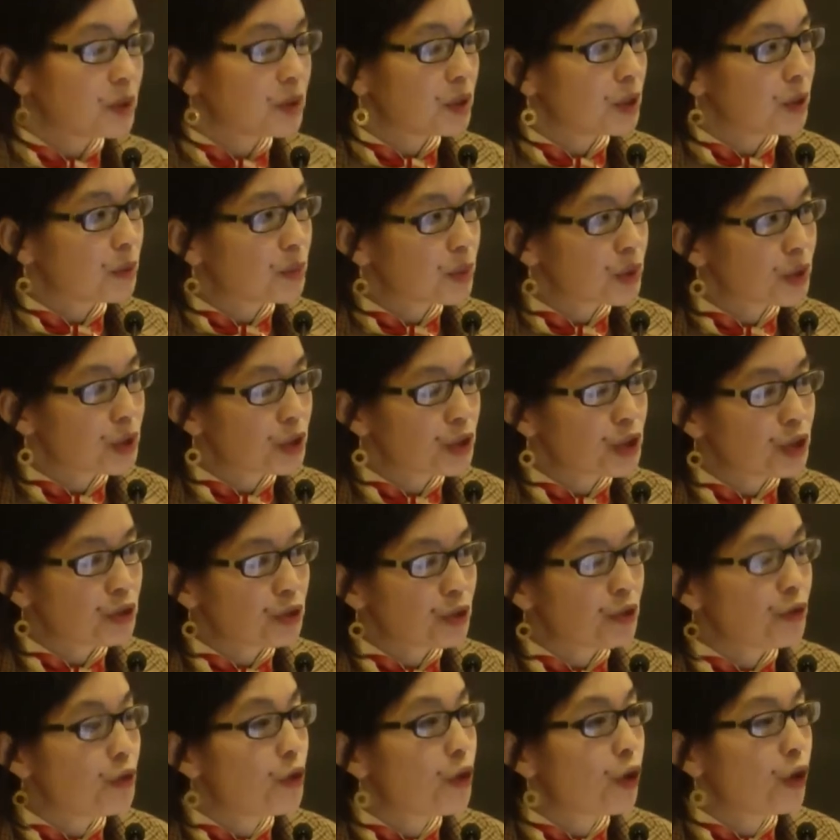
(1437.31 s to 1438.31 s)
you know, produce
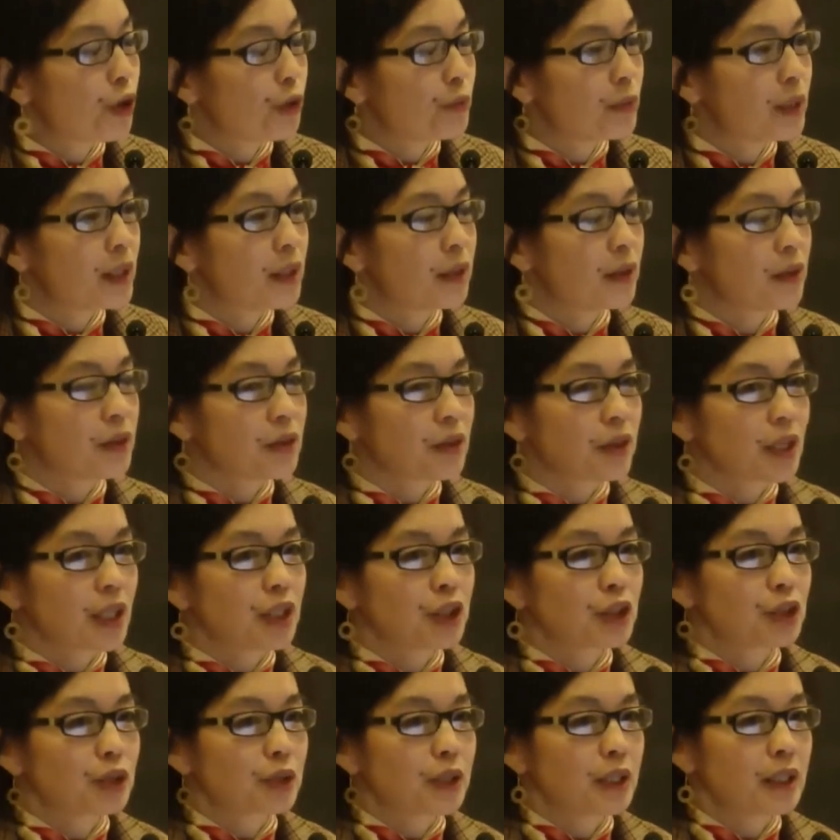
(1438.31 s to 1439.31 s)
reform in this
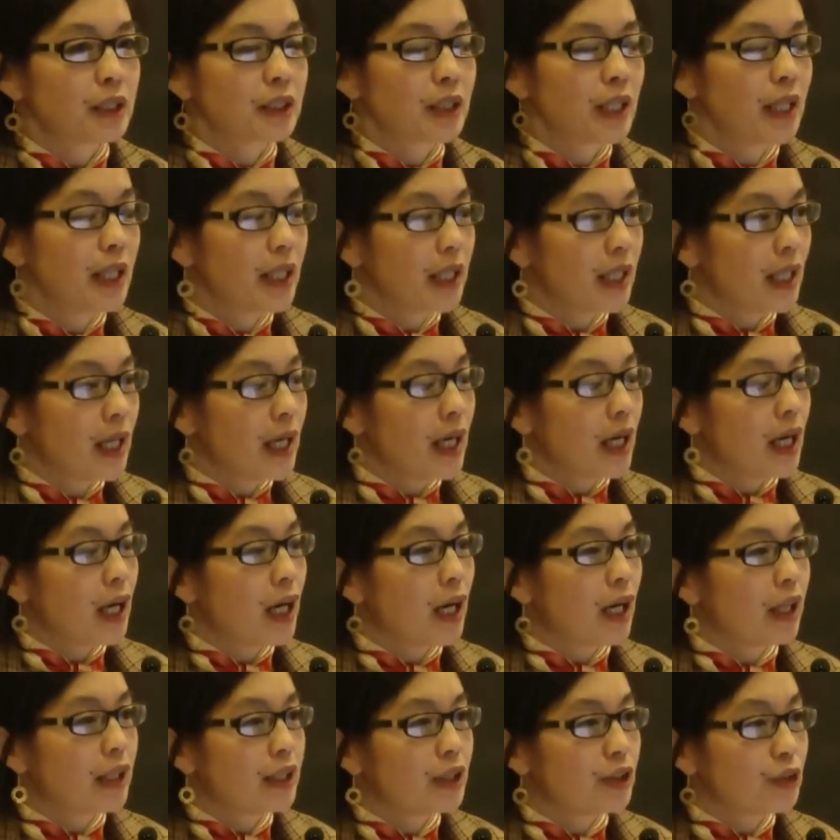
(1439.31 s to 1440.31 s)
country
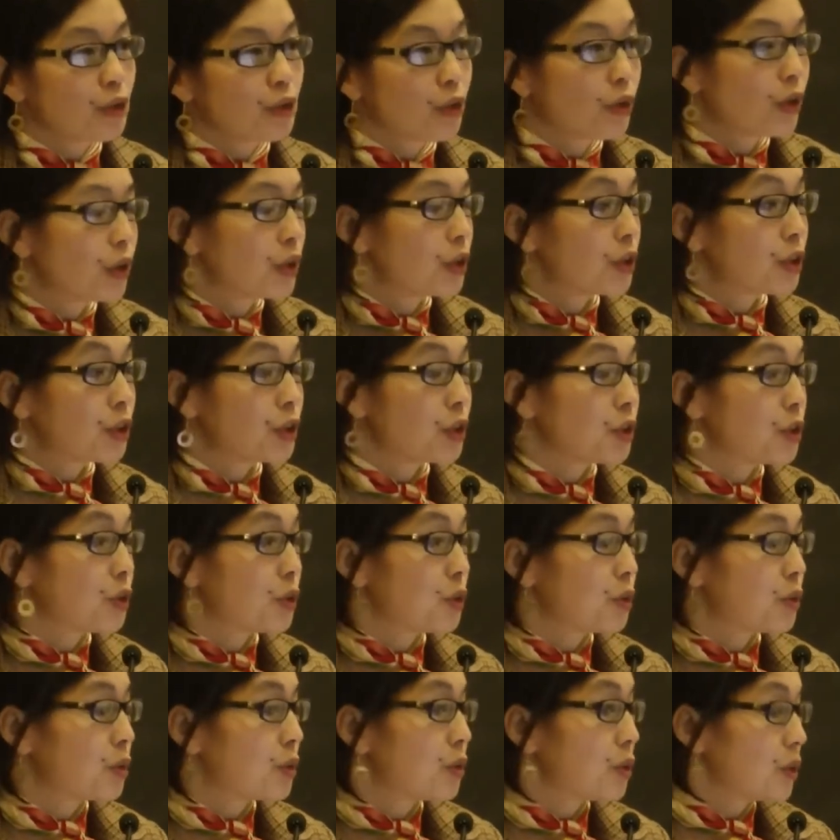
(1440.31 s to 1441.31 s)
in order
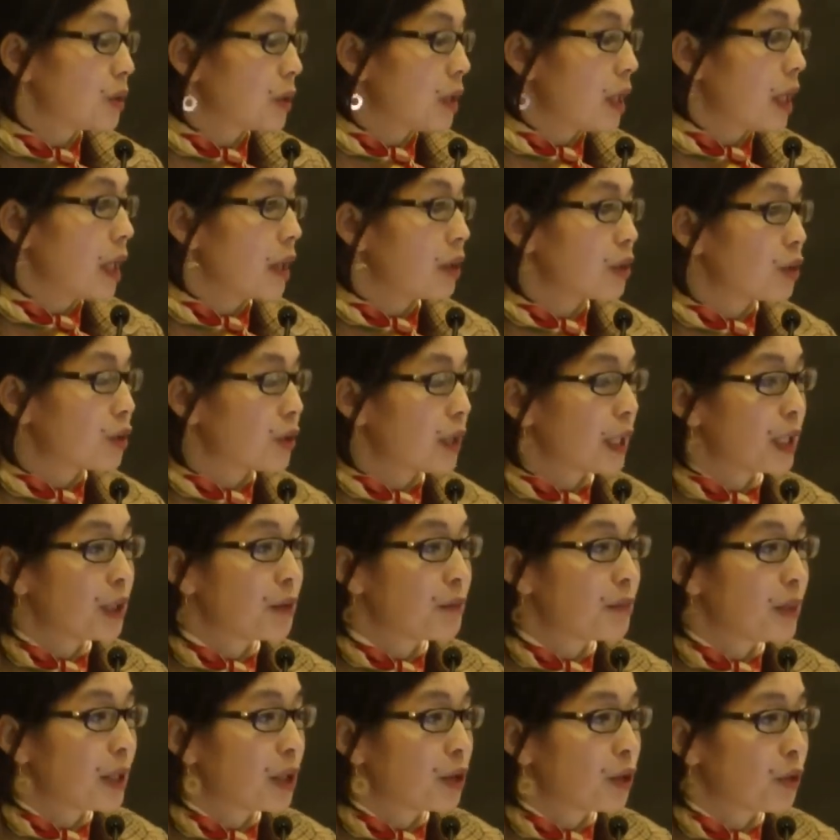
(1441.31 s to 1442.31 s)
to create
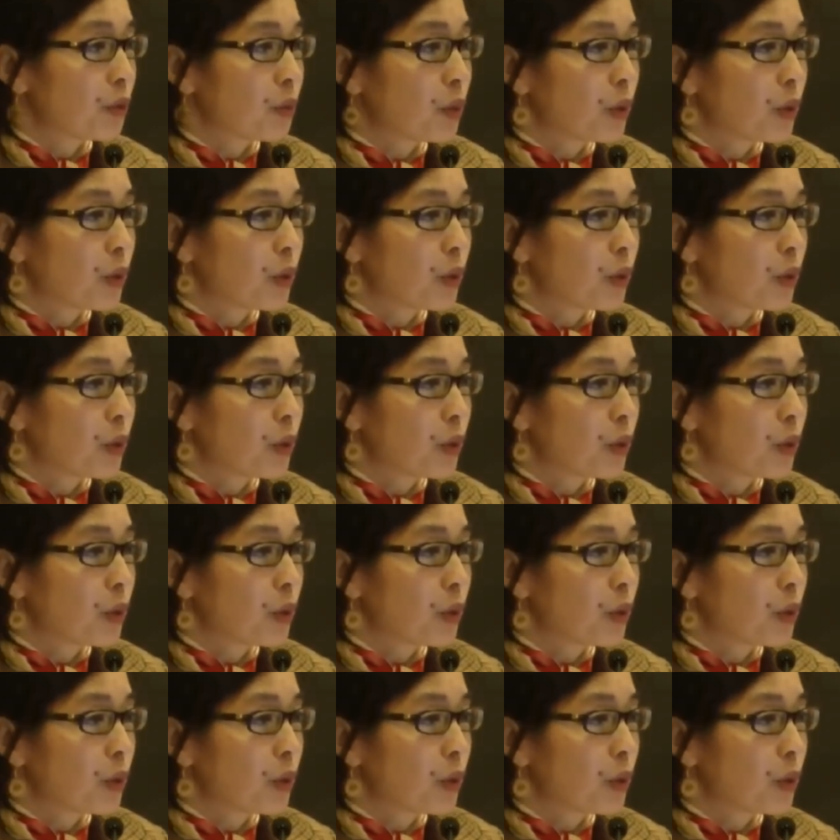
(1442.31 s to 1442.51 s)
a better